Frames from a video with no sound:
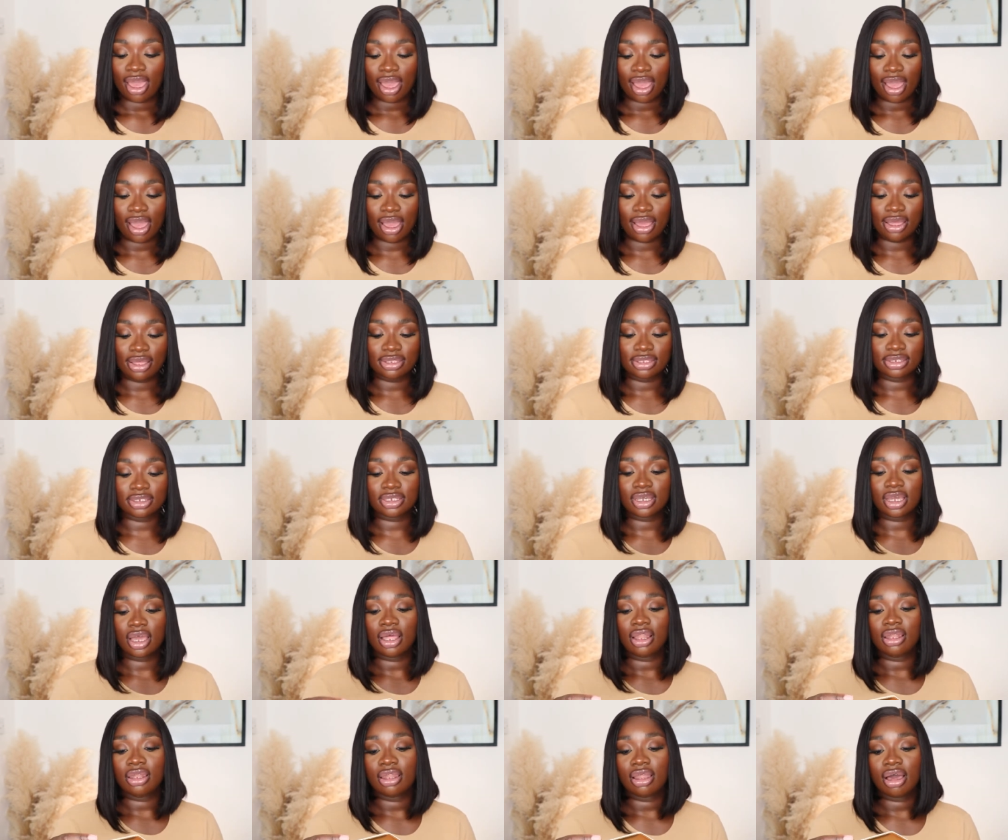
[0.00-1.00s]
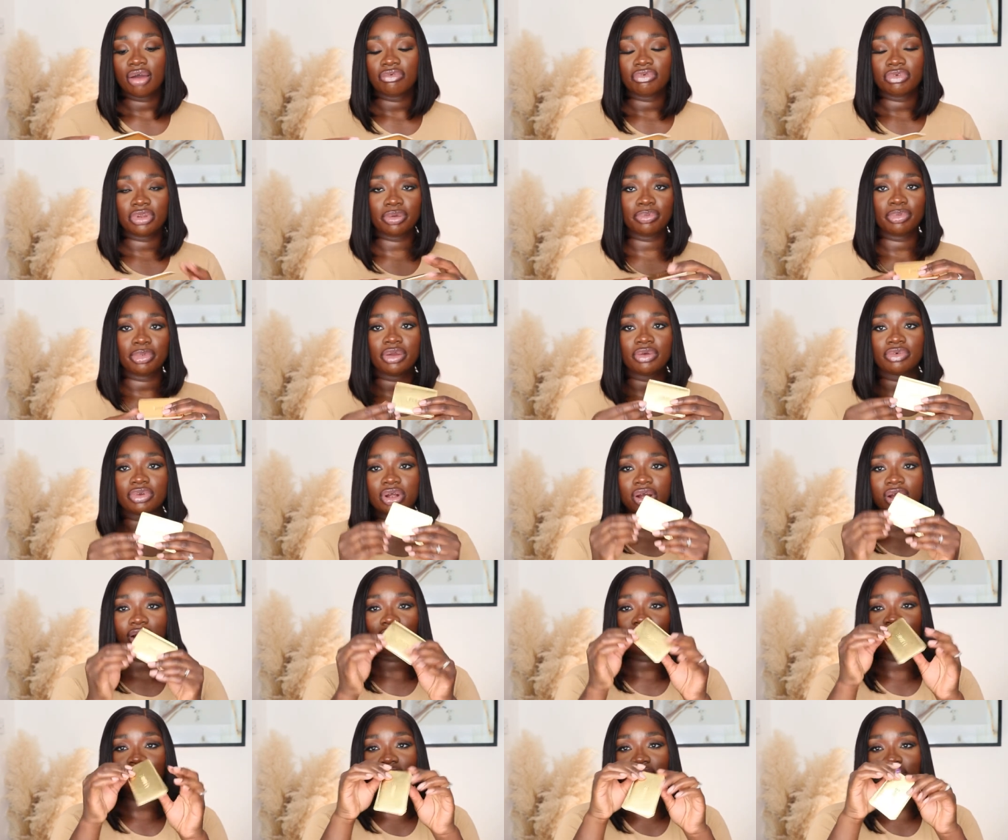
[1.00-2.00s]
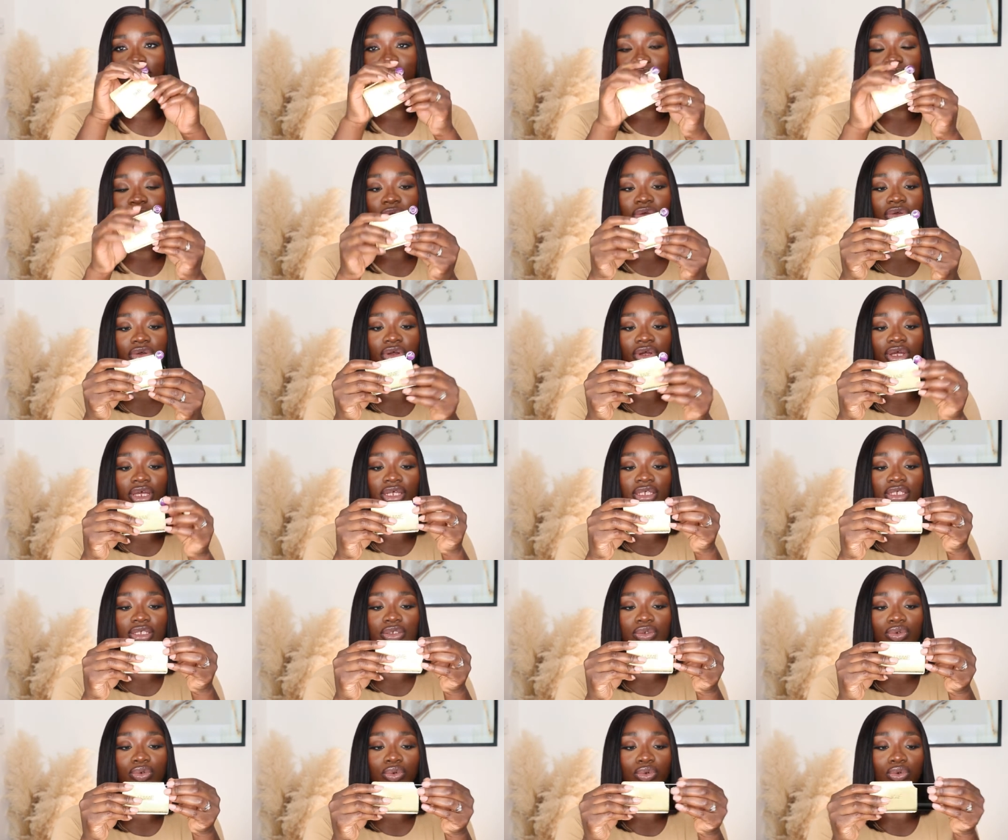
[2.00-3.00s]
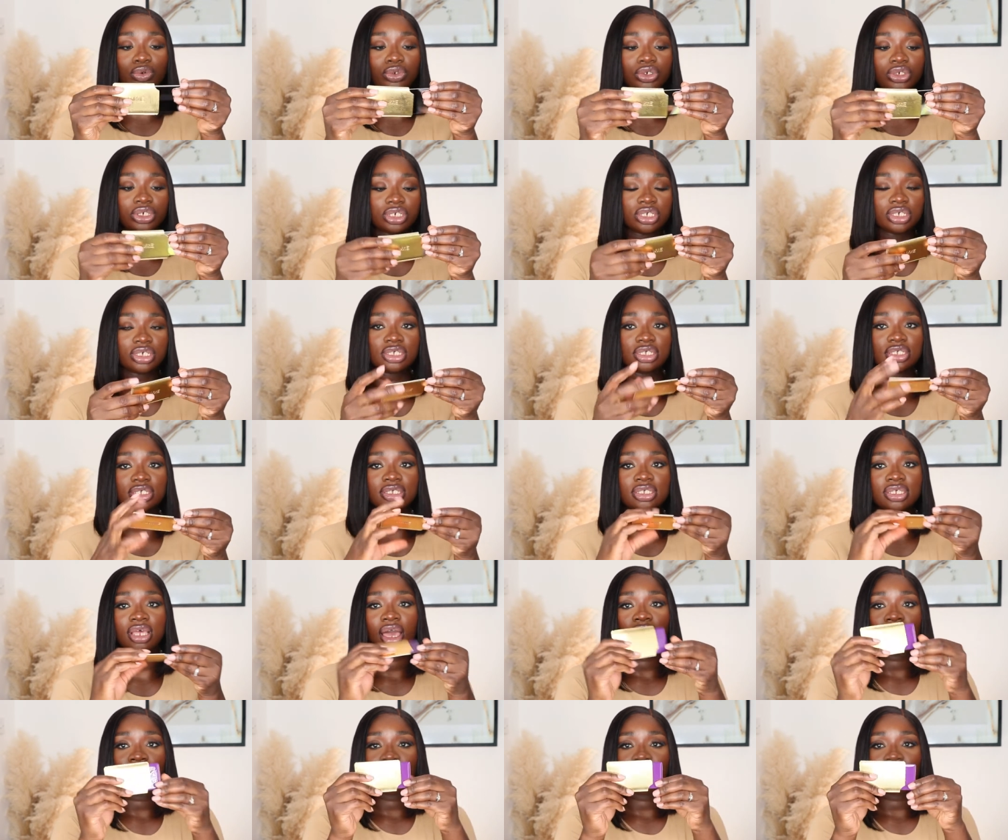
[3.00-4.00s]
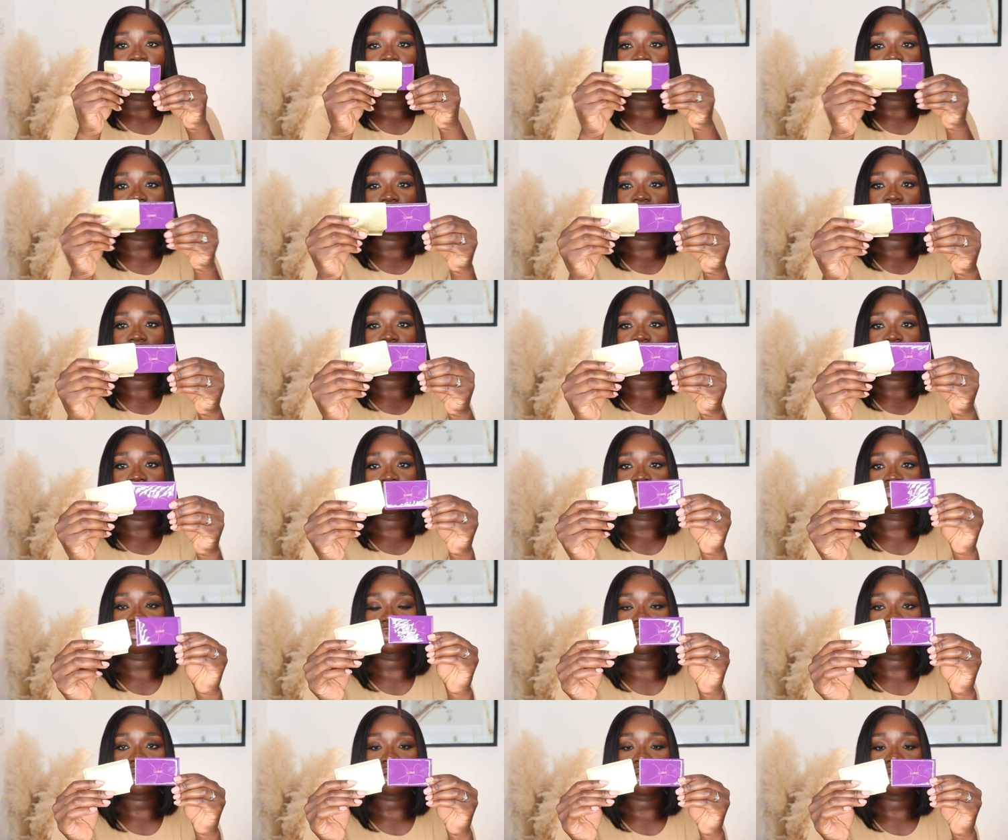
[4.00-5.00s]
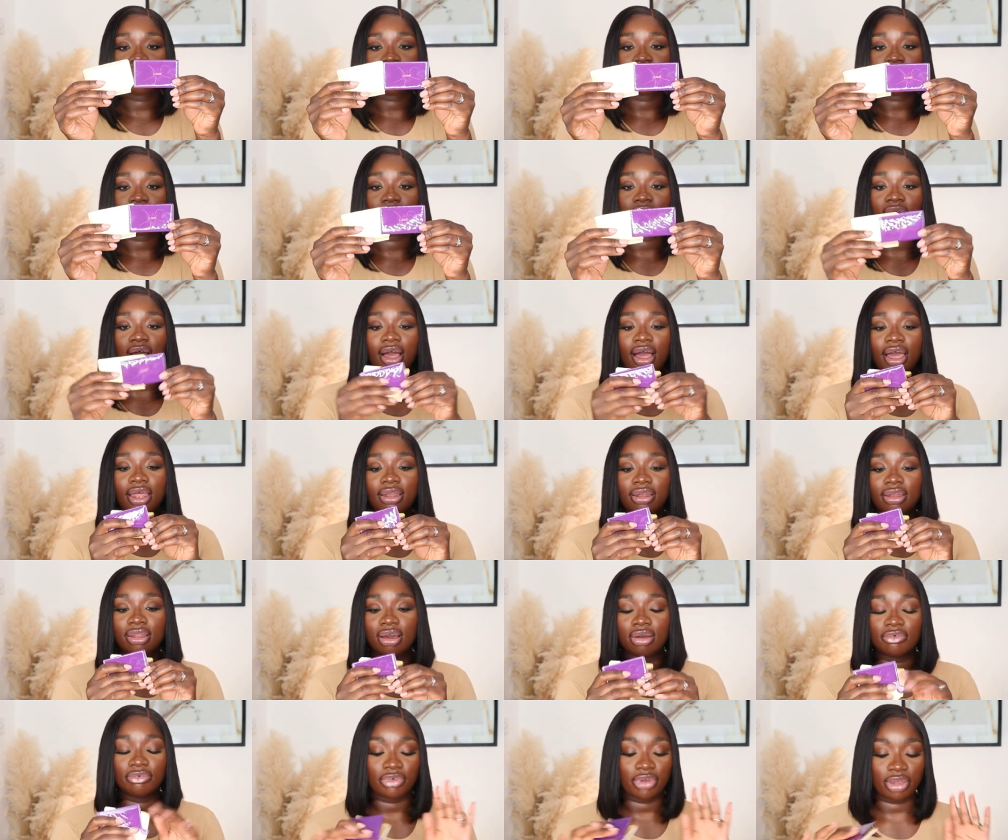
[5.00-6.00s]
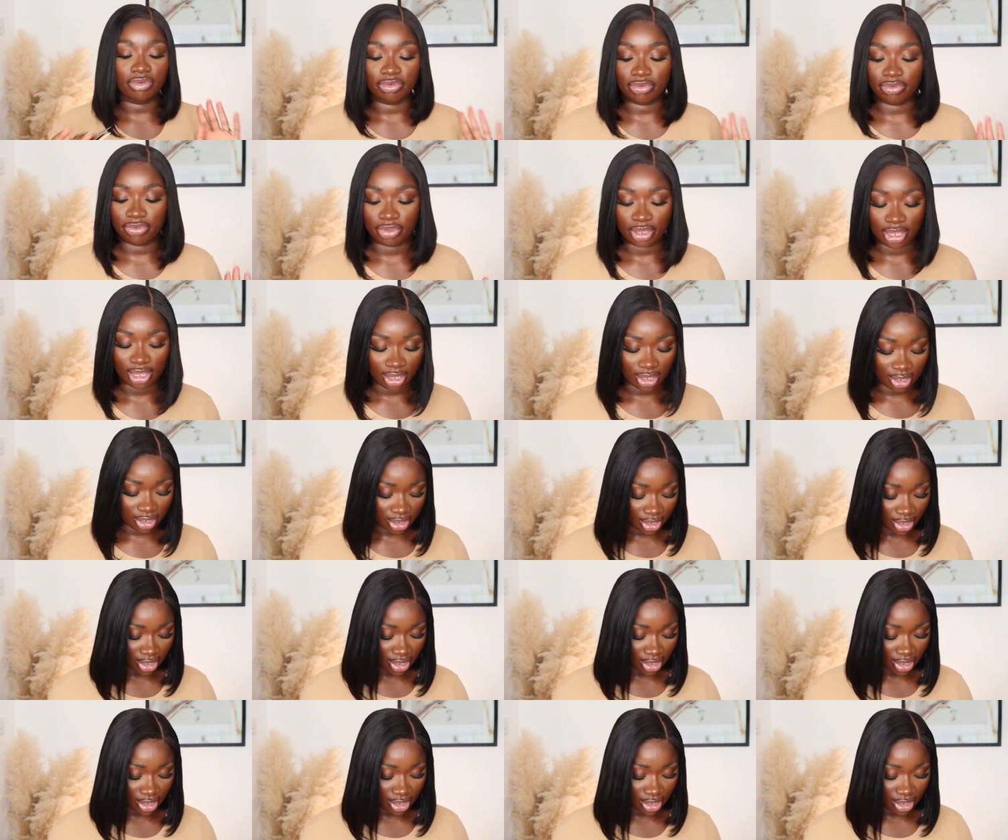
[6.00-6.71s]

And a lovely mirror. This mirror is gorgeous. Love the colour. I love everything.